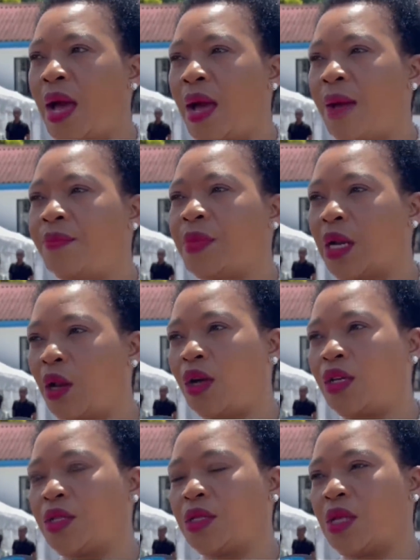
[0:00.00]
um, the
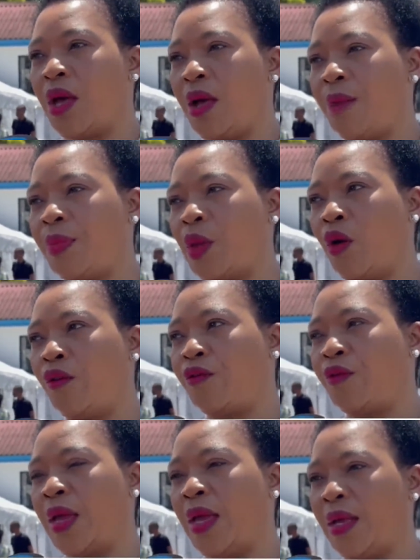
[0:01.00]
loss um, of
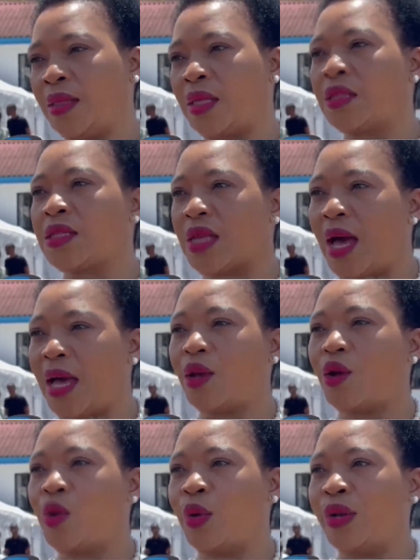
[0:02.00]
uh, this
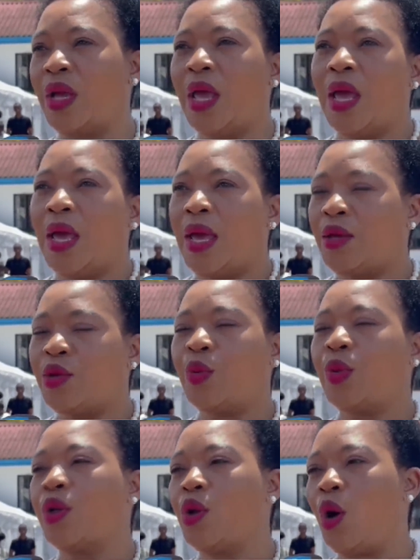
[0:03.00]
icon, uh, you
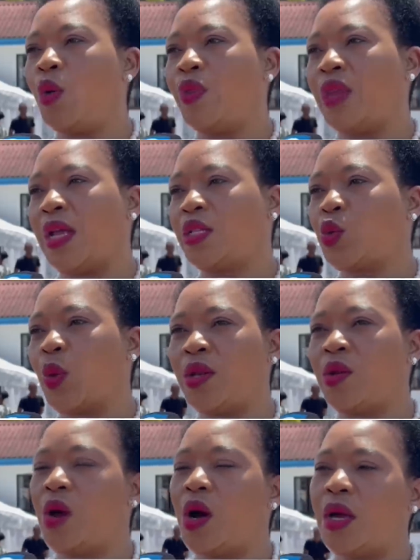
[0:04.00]
would know that
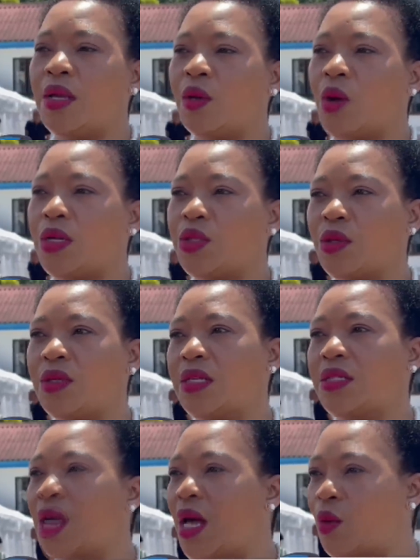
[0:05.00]
when you are in KwaZulu
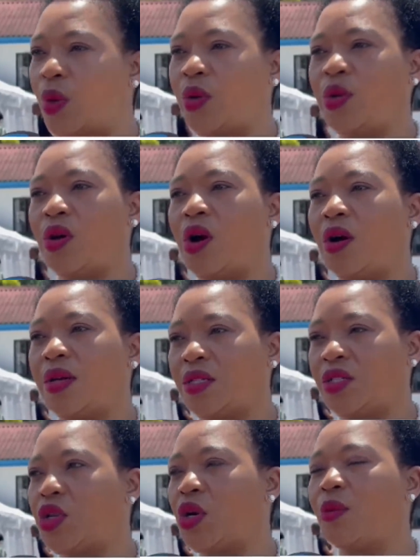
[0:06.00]
Natal, when you are
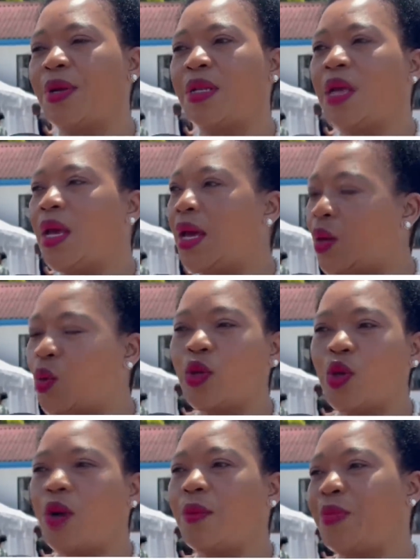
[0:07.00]
in Durban, it would
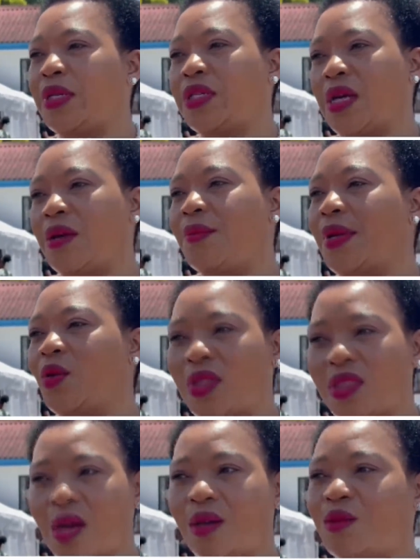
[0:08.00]
not be Durban
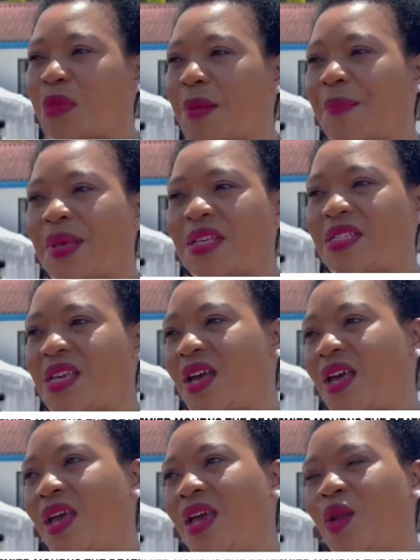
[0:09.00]
without Mampintsha.
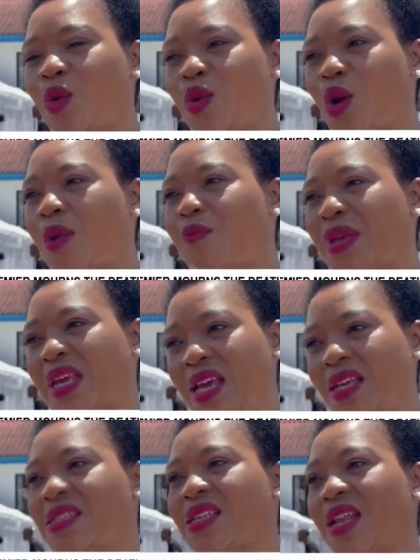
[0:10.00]
It would not be
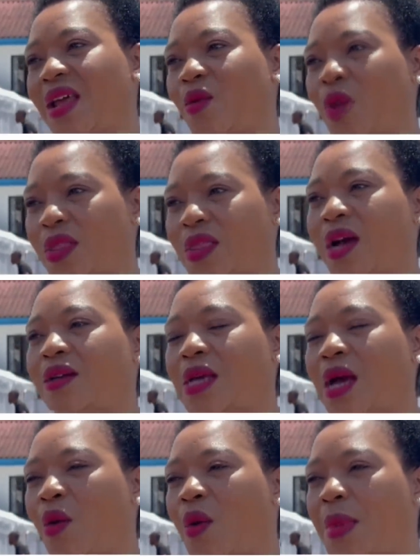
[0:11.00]
KZN without
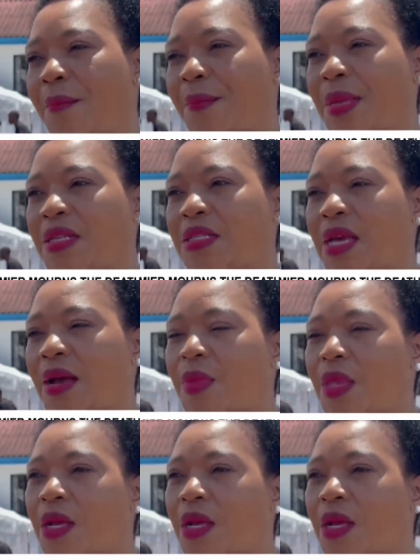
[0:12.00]
our Mampintsha.